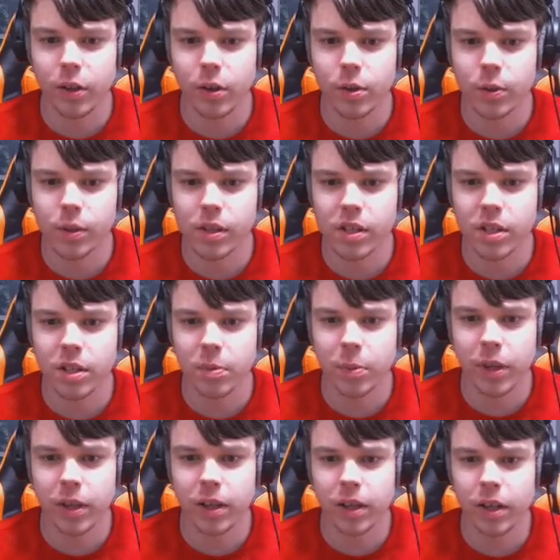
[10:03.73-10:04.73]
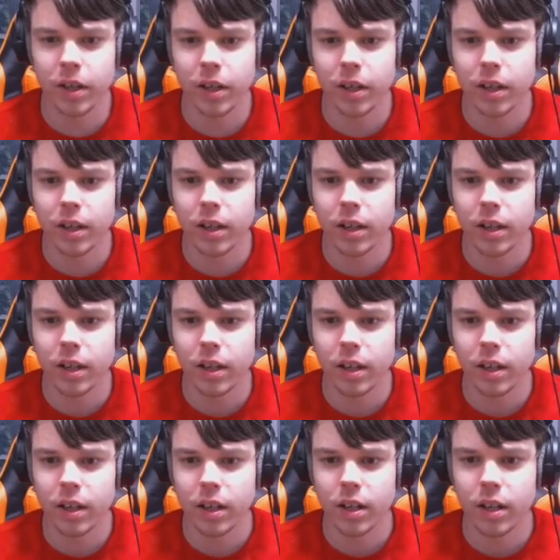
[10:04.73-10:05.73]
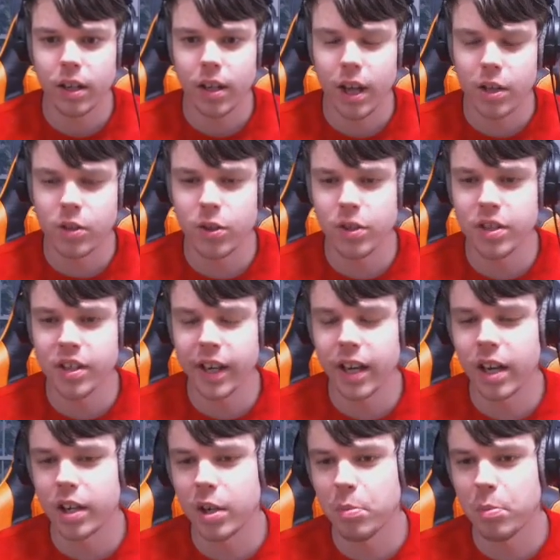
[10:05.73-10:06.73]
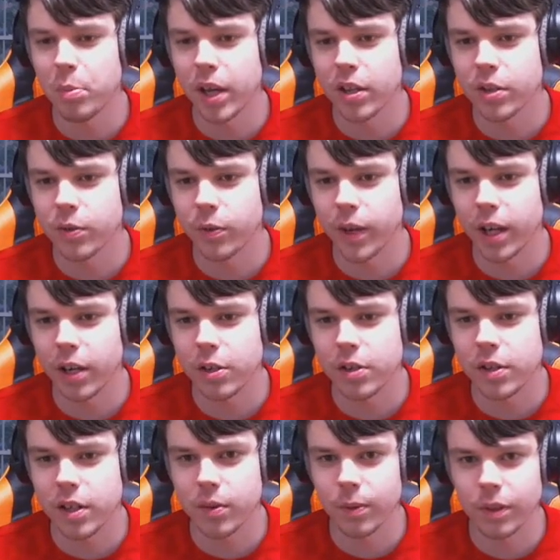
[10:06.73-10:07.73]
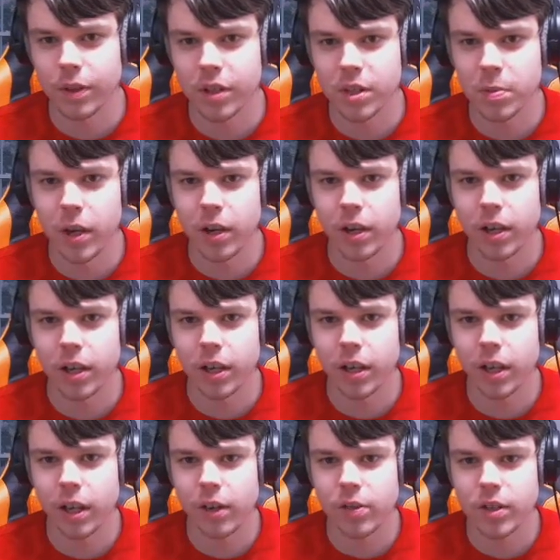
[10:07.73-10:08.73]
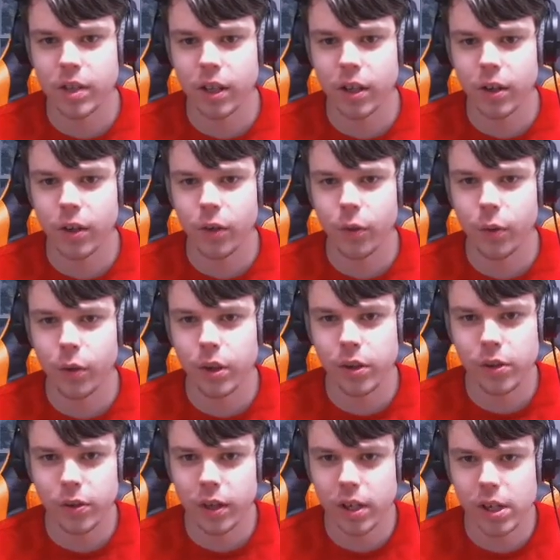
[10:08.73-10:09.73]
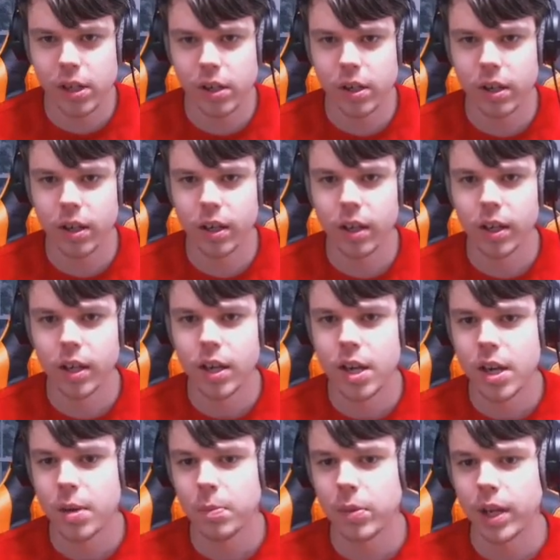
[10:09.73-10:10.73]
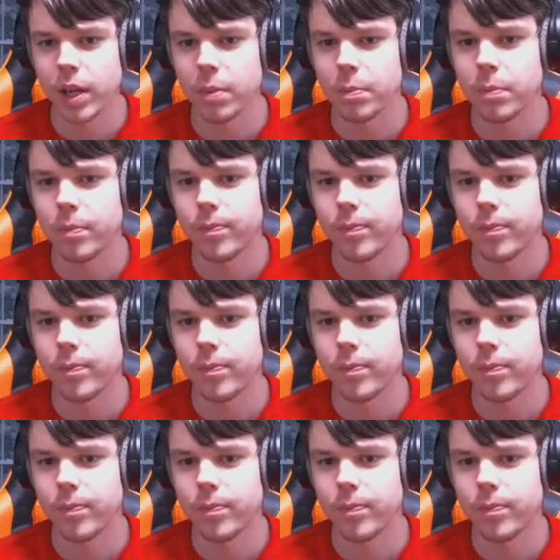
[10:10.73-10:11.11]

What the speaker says: those ones disappear. As soon as I got into Bale's range, these ones spawned in, and he was like, oh, what are you doing down there? Like,